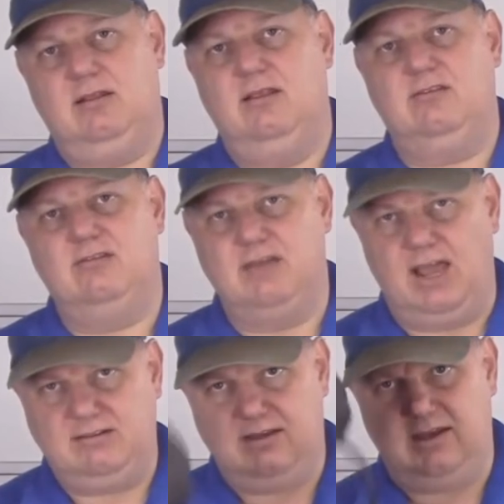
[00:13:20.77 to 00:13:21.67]
This is
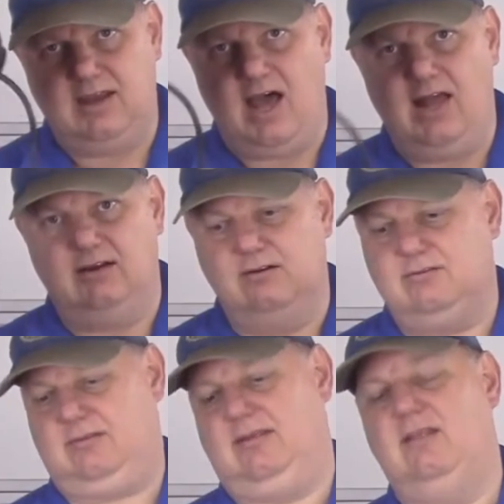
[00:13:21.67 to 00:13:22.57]
$19.
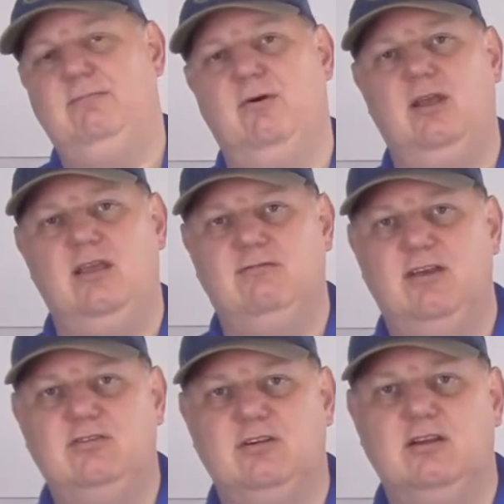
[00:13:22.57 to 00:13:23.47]
That's pretty
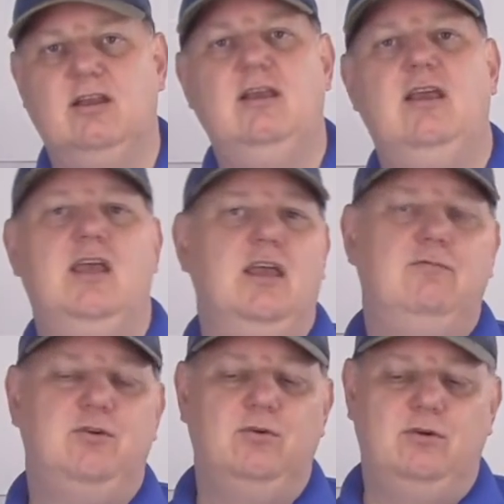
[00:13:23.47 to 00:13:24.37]
efficient.
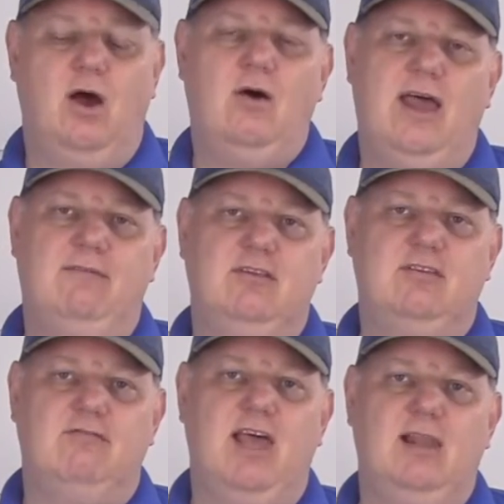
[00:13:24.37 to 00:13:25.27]
If you don't have this
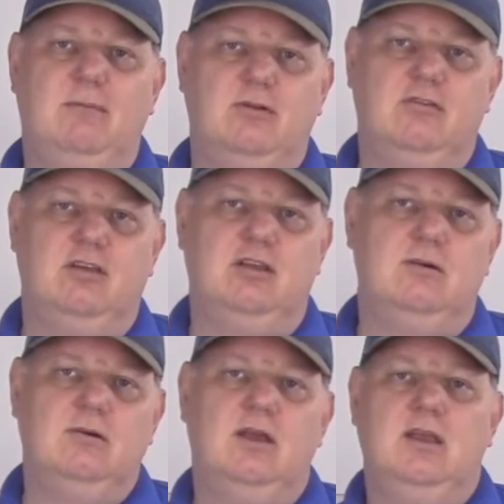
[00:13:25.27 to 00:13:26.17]
available to
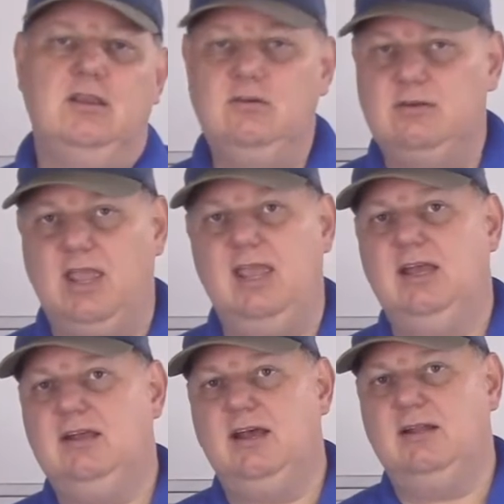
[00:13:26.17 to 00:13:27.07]
you, you
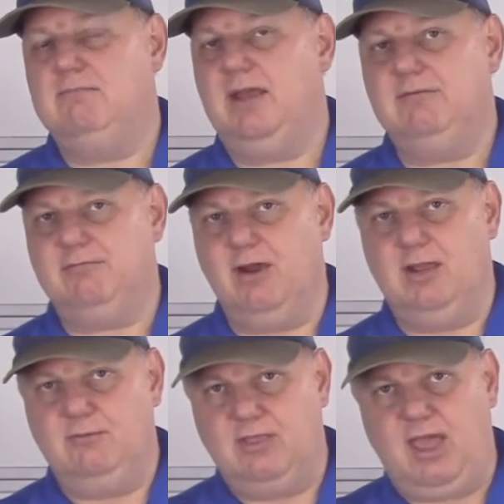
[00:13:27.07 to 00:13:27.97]
can cut bed
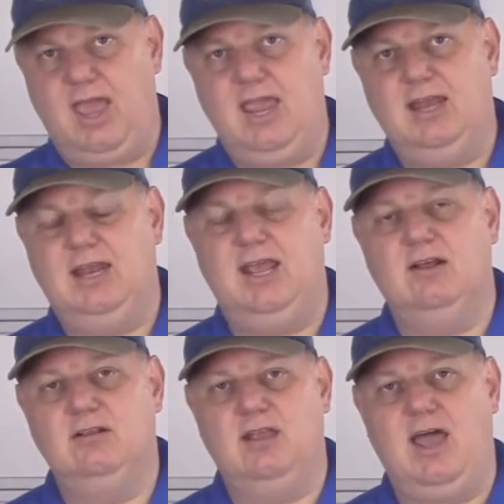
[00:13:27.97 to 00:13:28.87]
frame with a
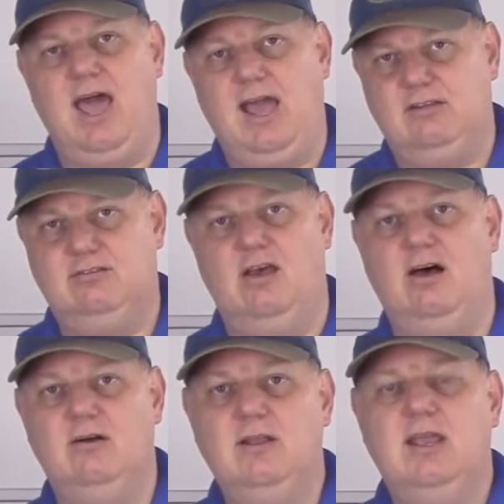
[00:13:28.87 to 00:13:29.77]
handheld
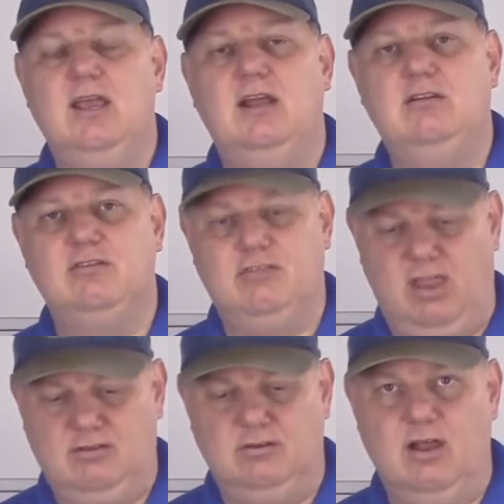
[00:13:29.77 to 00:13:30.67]
hacksaw. It just
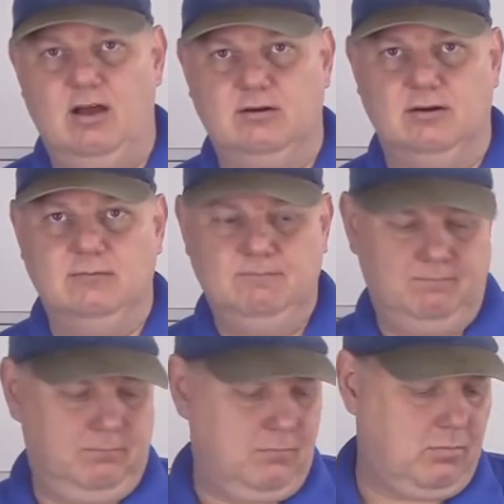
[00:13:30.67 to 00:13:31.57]
takes longer.
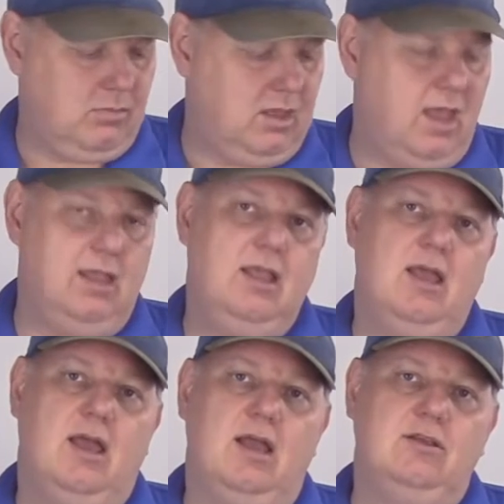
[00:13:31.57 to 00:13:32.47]
Okay?
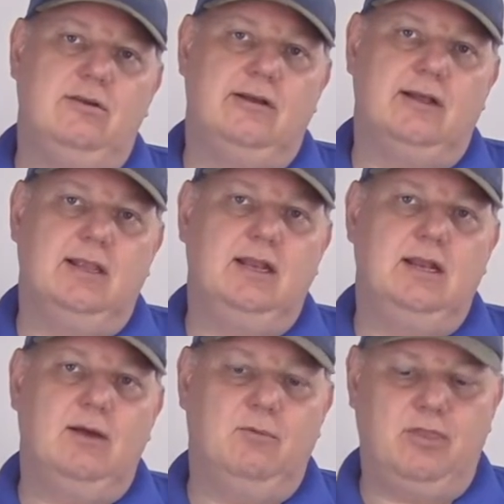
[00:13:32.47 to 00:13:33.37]
And you can clean
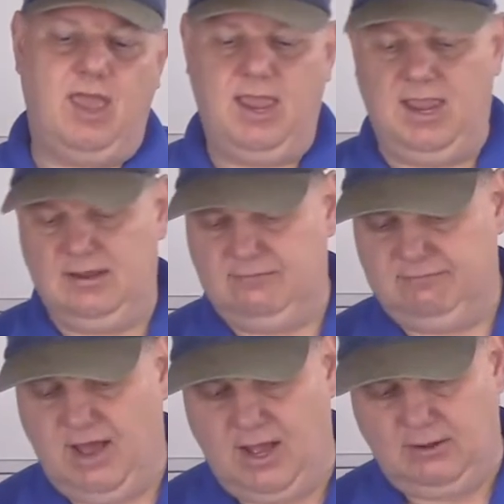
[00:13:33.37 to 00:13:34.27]
it up with a hand
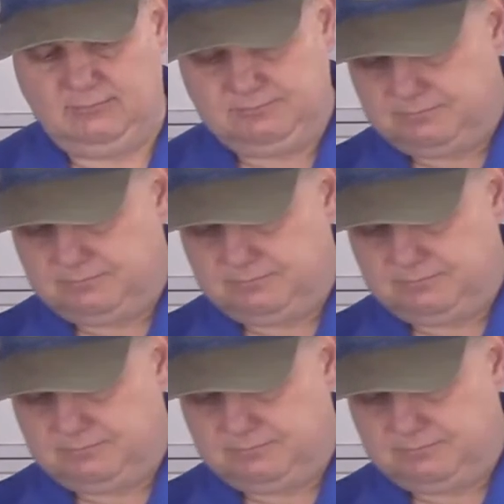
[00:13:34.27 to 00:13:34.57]
file.